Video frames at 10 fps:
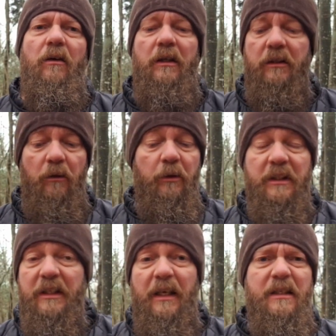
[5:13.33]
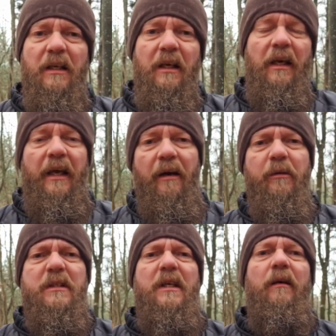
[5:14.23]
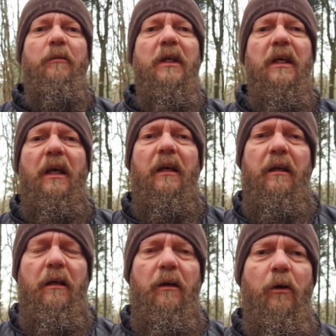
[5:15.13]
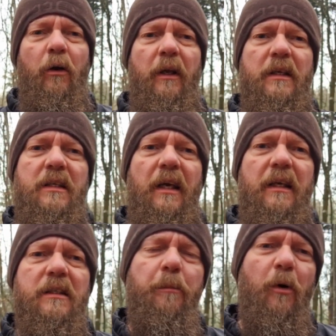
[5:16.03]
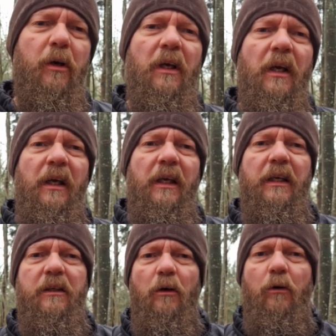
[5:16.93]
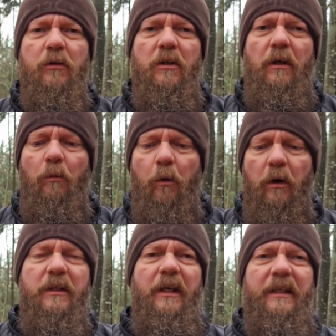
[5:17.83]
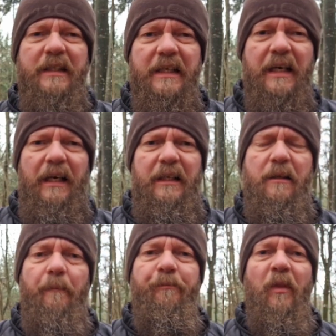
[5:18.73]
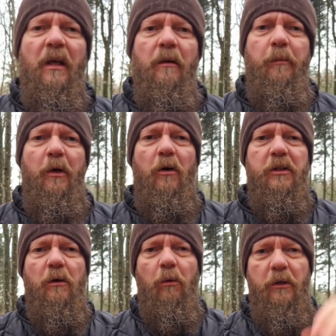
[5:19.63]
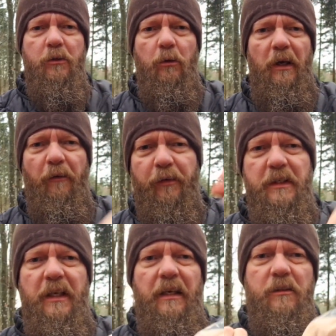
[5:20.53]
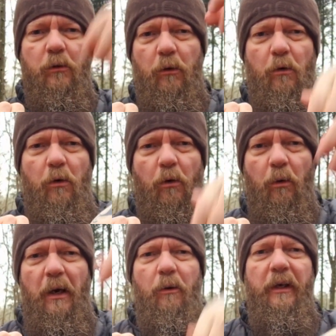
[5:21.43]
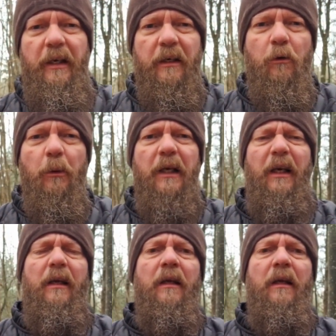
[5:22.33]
So he says every time he had hurt his hands, but he don't want a D-guard, because he want to have his hand to go out and in quickly.